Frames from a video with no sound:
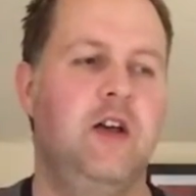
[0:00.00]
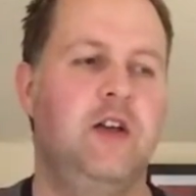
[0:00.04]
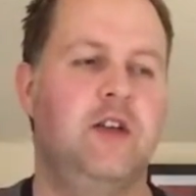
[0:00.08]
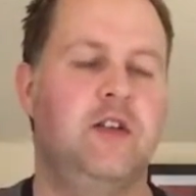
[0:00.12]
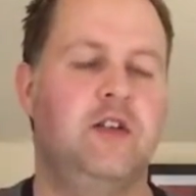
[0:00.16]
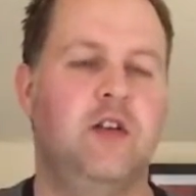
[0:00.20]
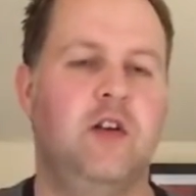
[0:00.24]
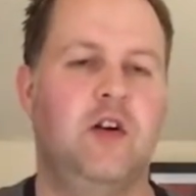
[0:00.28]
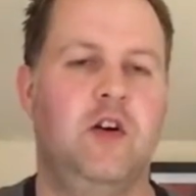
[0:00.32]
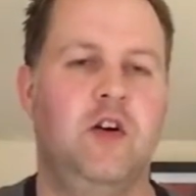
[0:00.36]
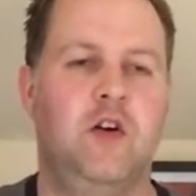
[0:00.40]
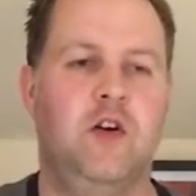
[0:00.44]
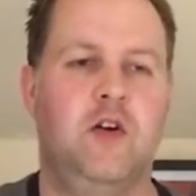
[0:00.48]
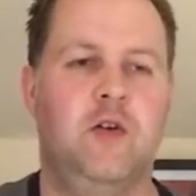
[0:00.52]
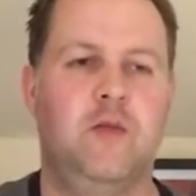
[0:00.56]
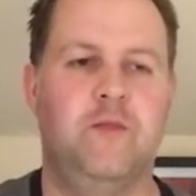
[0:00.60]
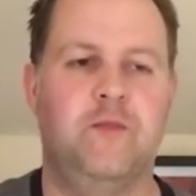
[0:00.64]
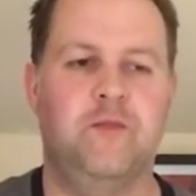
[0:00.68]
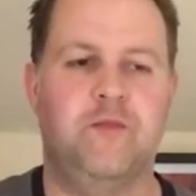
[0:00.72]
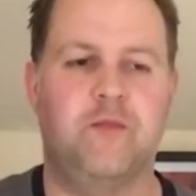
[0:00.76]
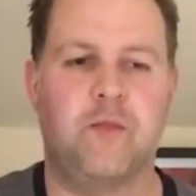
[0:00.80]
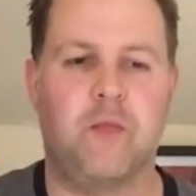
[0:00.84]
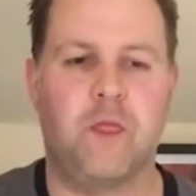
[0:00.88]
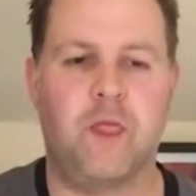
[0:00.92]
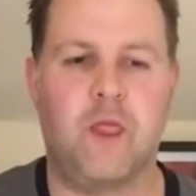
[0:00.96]
So,
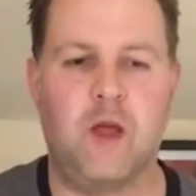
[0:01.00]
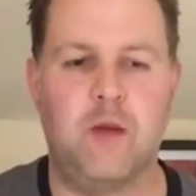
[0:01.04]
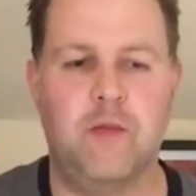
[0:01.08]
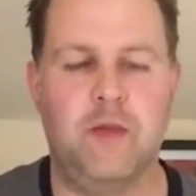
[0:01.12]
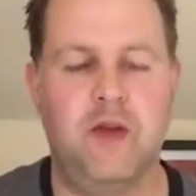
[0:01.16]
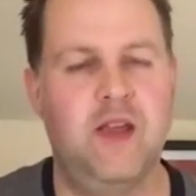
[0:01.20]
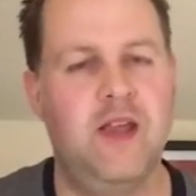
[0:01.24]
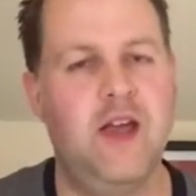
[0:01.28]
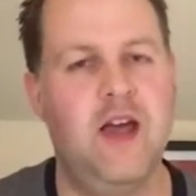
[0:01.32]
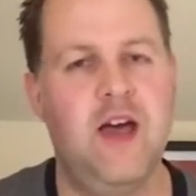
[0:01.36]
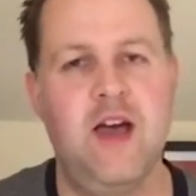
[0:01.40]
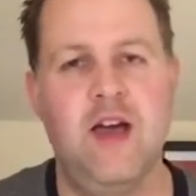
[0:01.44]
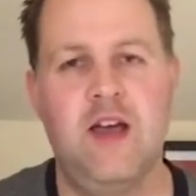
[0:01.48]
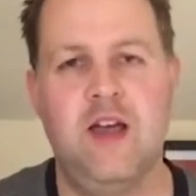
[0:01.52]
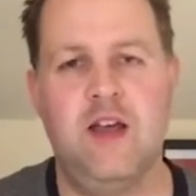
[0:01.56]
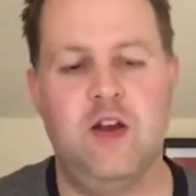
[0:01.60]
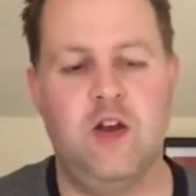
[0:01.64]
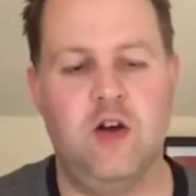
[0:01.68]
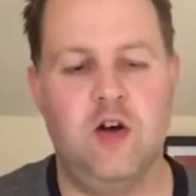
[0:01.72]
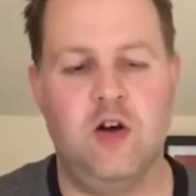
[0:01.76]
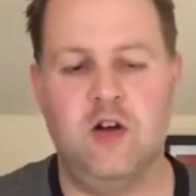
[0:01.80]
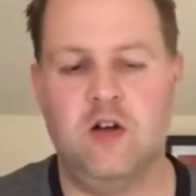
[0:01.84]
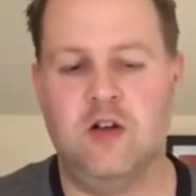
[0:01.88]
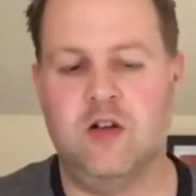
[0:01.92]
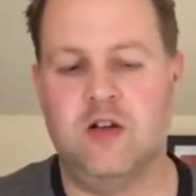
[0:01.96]
but yeah, you
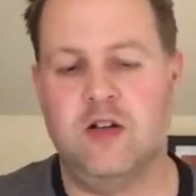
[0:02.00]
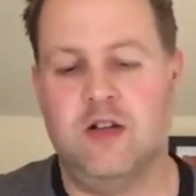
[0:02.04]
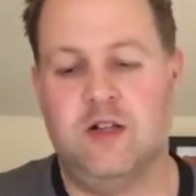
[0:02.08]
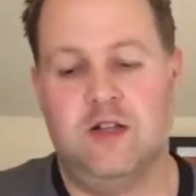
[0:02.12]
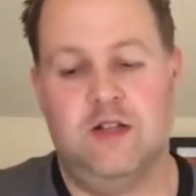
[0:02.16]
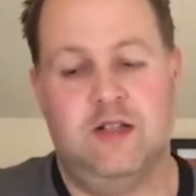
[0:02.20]
know,